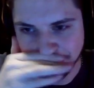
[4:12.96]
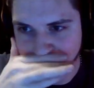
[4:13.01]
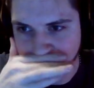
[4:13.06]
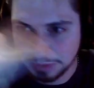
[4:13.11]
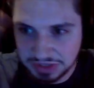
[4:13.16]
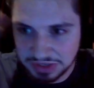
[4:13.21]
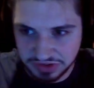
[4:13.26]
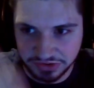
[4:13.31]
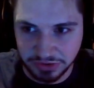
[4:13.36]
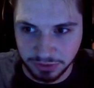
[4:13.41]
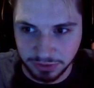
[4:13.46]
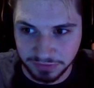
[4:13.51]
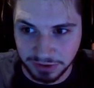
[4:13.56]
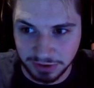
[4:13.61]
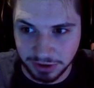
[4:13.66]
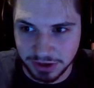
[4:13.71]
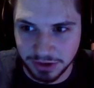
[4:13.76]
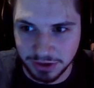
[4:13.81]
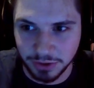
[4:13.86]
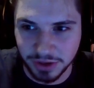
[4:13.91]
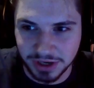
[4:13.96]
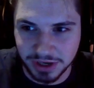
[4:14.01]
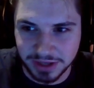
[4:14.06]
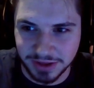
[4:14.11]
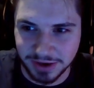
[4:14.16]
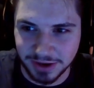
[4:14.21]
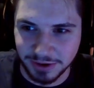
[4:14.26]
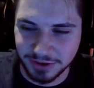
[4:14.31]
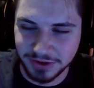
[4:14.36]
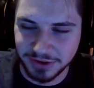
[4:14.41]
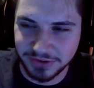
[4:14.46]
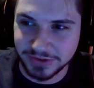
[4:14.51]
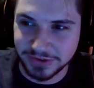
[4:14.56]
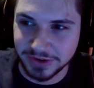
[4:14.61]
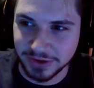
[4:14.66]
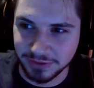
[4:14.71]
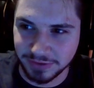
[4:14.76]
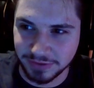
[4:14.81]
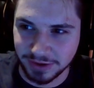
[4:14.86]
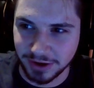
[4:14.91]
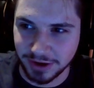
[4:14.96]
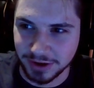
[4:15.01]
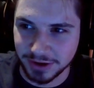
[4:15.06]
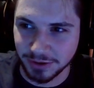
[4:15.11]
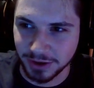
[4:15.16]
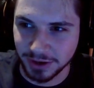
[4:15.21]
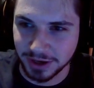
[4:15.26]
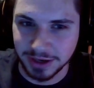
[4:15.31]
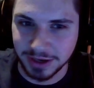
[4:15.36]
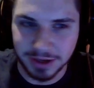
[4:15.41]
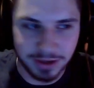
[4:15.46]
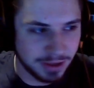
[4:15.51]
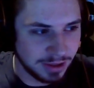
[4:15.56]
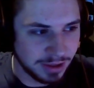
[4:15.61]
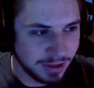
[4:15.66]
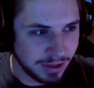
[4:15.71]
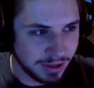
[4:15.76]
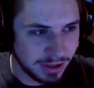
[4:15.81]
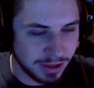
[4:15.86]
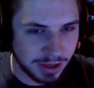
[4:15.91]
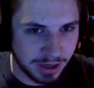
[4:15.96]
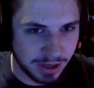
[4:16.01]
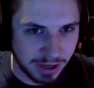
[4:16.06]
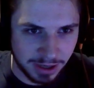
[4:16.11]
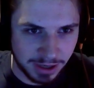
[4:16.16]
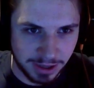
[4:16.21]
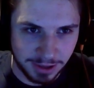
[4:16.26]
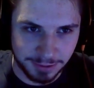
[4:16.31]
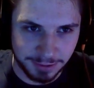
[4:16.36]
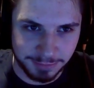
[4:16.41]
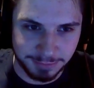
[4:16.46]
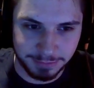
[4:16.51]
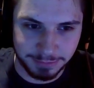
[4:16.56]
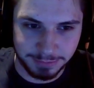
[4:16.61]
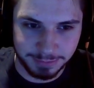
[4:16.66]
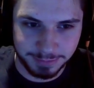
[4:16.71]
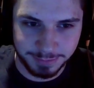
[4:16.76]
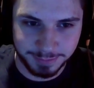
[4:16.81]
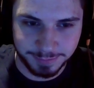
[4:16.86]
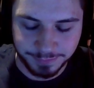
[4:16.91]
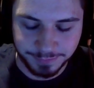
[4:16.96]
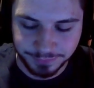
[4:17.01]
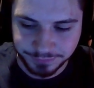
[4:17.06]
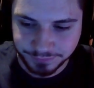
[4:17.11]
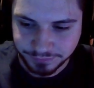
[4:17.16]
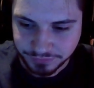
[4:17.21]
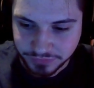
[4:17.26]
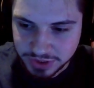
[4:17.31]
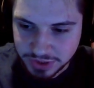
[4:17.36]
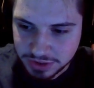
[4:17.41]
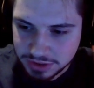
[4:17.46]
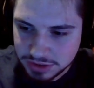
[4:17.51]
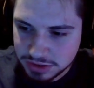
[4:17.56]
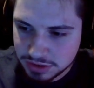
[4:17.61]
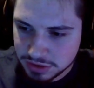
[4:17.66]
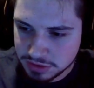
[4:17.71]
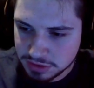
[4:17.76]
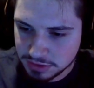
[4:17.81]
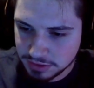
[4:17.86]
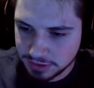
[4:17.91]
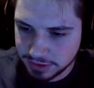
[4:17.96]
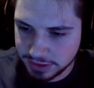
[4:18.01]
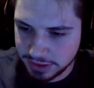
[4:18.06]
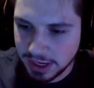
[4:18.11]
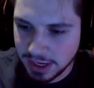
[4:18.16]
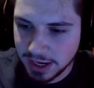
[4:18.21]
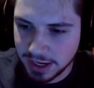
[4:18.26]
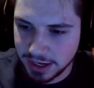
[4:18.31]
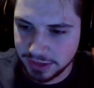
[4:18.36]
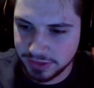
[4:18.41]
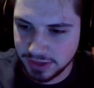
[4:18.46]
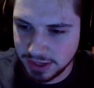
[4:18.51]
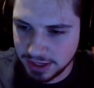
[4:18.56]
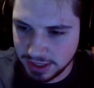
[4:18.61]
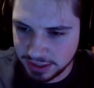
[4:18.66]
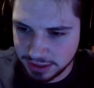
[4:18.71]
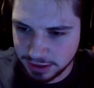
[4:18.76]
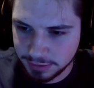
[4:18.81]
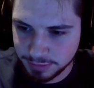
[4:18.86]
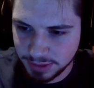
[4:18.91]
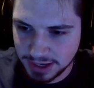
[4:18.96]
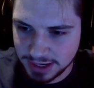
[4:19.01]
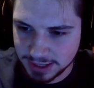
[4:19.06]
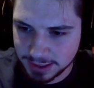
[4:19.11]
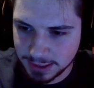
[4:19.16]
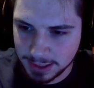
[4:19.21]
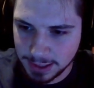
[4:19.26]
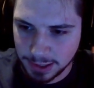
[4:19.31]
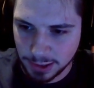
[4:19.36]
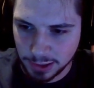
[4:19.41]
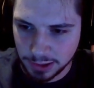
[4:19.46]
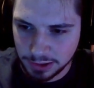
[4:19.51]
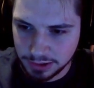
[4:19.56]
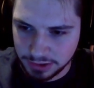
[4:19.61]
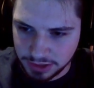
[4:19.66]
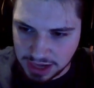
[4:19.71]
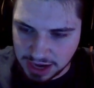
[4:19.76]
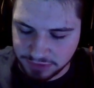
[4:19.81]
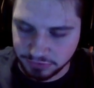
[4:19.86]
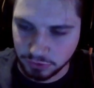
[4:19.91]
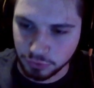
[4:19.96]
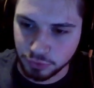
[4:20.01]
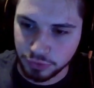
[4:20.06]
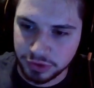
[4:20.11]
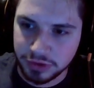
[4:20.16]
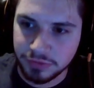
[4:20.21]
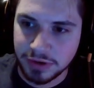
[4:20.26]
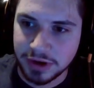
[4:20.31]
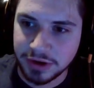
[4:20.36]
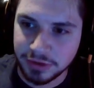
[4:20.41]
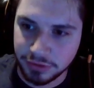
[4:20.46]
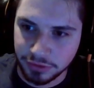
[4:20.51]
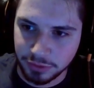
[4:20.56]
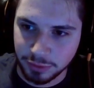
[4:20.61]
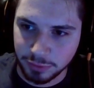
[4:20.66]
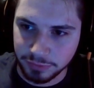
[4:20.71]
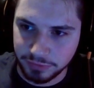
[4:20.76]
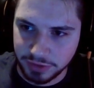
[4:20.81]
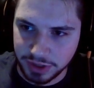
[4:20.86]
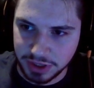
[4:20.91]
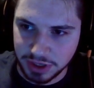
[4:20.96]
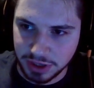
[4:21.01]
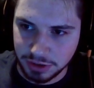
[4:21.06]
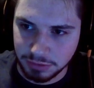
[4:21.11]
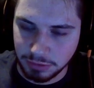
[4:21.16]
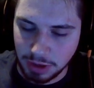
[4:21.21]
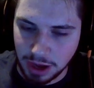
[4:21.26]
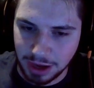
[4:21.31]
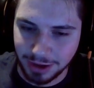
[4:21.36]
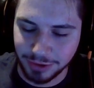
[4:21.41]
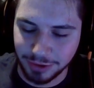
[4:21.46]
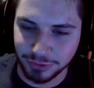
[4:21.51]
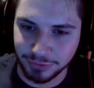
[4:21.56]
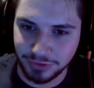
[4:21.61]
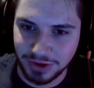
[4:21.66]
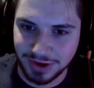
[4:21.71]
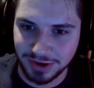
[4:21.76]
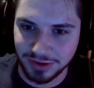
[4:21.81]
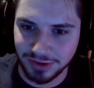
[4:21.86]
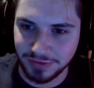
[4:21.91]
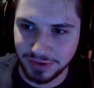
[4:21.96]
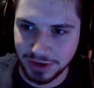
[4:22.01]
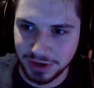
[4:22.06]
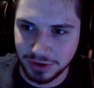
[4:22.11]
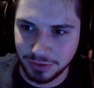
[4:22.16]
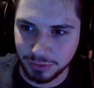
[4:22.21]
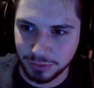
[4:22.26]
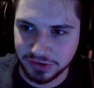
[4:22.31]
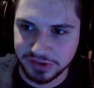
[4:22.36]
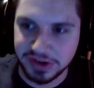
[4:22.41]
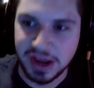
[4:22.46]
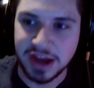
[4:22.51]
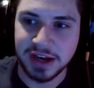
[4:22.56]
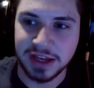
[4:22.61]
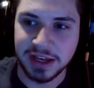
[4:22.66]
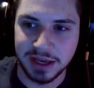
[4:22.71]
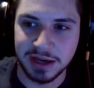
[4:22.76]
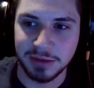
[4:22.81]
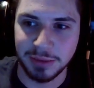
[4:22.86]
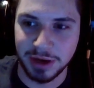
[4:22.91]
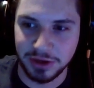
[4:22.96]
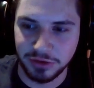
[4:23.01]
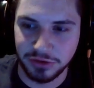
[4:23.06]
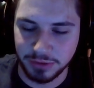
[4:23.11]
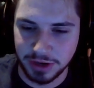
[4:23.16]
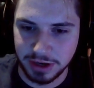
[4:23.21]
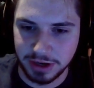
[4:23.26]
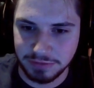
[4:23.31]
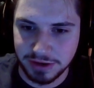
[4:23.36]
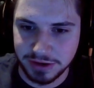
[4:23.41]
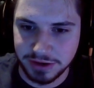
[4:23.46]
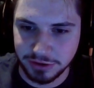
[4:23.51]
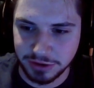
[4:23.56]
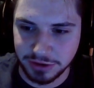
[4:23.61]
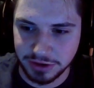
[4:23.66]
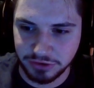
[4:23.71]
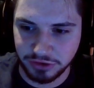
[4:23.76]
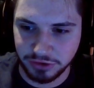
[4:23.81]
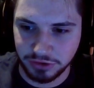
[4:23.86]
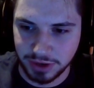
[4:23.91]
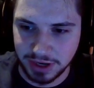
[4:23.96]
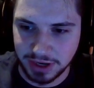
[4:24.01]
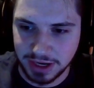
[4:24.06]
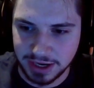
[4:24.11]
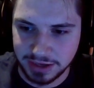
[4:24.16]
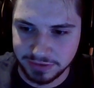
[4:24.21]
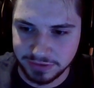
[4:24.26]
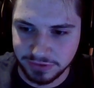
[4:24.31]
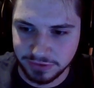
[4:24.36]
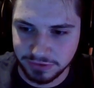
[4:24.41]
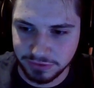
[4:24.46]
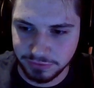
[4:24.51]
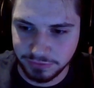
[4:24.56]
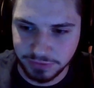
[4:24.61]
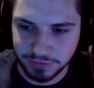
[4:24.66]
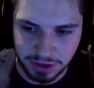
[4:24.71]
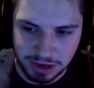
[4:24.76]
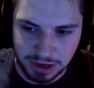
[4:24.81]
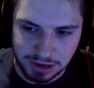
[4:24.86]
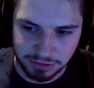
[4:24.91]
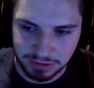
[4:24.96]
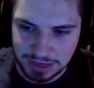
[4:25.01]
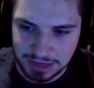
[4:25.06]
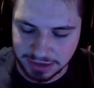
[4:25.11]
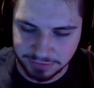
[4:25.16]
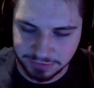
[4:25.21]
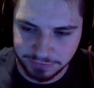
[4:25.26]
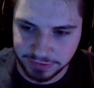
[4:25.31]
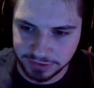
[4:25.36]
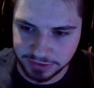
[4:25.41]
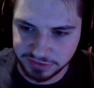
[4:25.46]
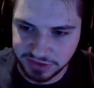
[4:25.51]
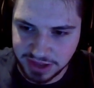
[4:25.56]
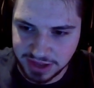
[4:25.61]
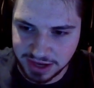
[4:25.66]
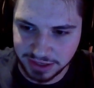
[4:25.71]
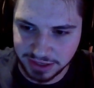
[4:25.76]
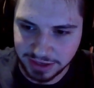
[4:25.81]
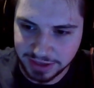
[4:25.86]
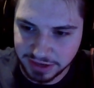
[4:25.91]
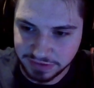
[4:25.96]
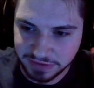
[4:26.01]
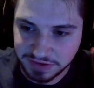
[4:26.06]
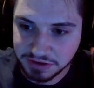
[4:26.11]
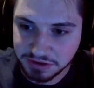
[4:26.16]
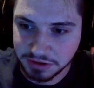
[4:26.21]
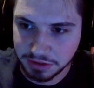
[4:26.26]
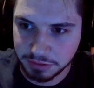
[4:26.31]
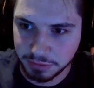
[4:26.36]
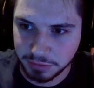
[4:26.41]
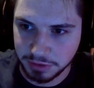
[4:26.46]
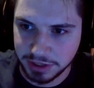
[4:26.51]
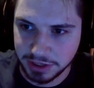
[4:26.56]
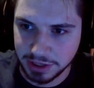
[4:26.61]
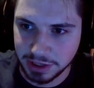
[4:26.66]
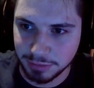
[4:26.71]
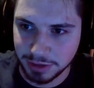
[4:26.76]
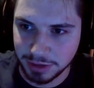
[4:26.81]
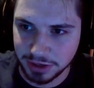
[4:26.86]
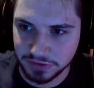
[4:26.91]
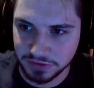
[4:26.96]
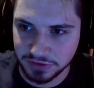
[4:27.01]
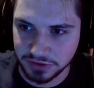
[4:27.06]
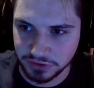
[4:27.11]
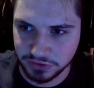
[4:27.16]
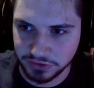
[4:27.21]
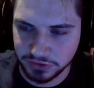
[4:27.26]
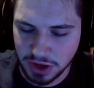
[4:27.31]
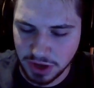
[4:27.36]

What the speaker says: Still very annoying though. Still very annoying. Yeah, and then I come back. I have to re-render the whole video. I also found out the video was 10 gigabytes when I rendered it, so I had to figure out how to fix that and get it down to 3 gigabytes, because